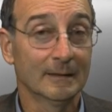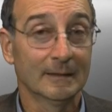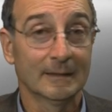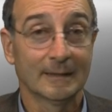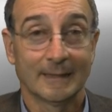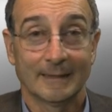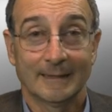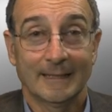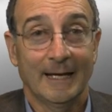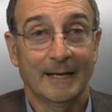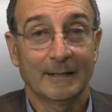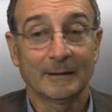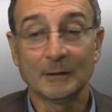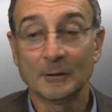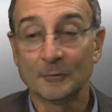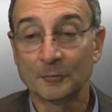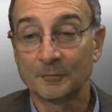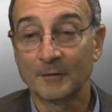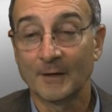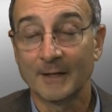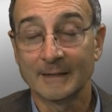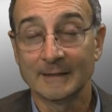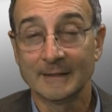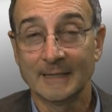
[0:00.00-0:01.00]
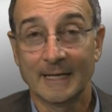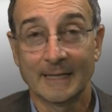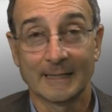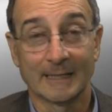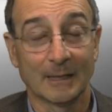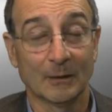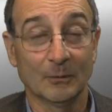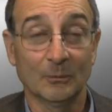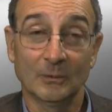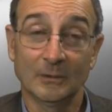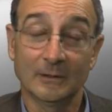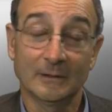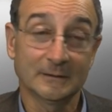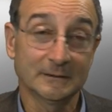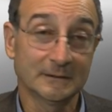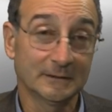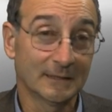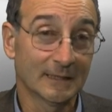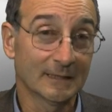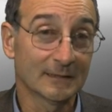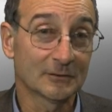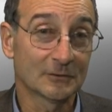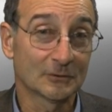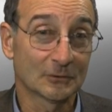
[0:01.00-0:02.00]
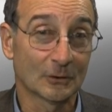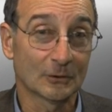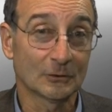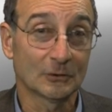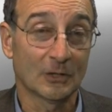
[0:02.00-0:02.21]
And how do you find that out? Well, you got to start